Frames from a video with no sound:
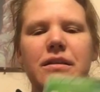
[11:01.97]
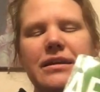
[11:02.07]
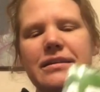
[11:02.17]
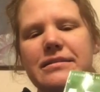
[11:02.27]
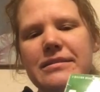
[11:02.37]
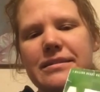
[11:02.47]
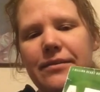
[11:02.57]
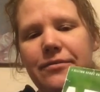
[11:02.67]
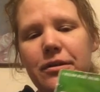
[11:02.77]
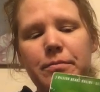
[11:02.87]
it is a
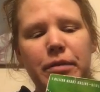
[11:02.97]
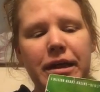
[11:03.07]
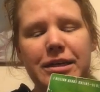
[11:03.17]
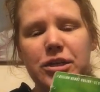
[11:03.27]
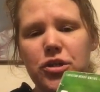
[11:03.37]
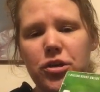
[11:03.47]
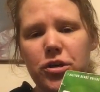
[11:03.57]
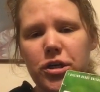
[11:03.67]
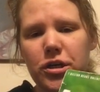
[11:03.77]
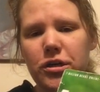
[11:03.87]
definite page
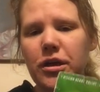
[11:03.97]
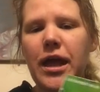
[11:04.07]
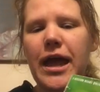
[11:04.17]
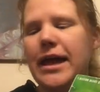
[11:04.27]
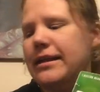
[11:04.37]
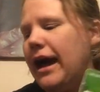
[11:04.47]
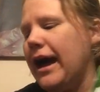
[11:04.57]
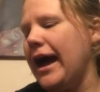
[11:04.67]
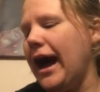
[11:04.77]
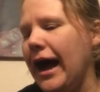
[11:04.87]
turner, and
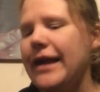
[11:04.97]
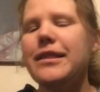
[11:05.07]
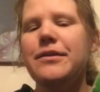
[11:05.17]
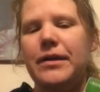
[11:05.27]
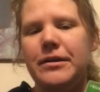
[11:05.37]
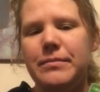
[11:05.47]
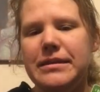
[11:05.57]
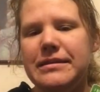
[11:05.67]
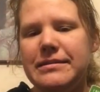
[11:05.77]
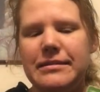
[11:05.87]
I highly
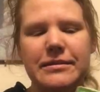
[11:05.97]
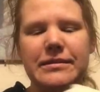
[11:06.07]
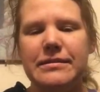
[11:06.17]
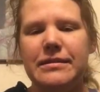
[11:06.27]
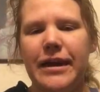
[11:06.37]
recommend this series.